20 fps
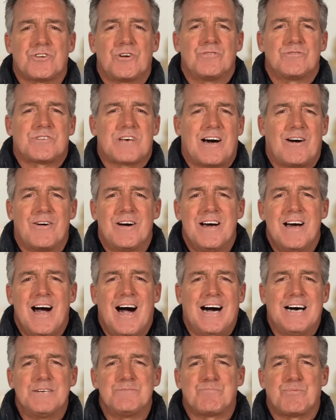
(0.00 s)
shows how
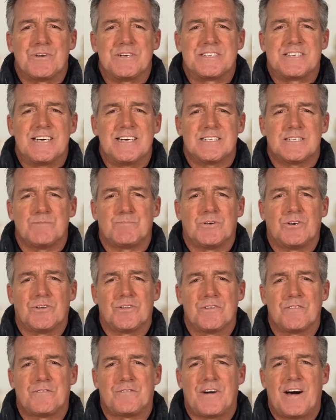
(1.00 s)

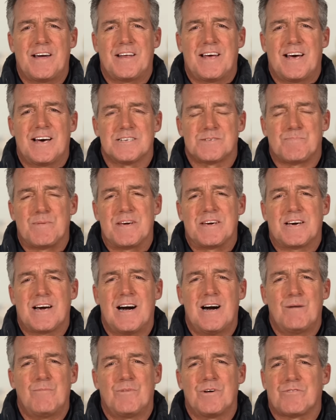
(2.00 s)
unpredictable the fight has
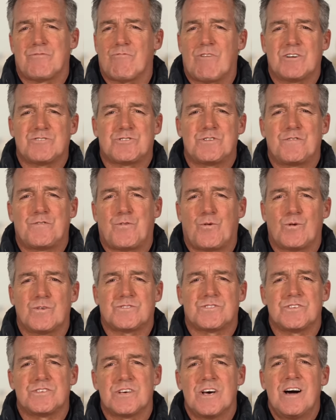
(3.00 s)
become with Russian
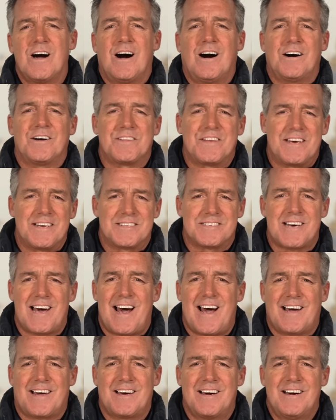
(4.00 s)
forces on the
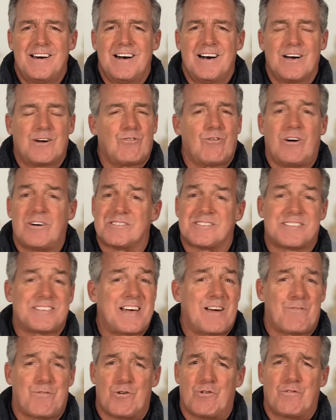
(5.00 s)
attack across
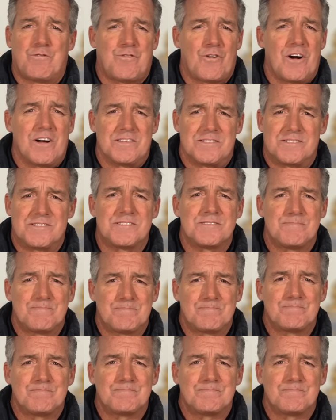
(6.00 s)
several fronts.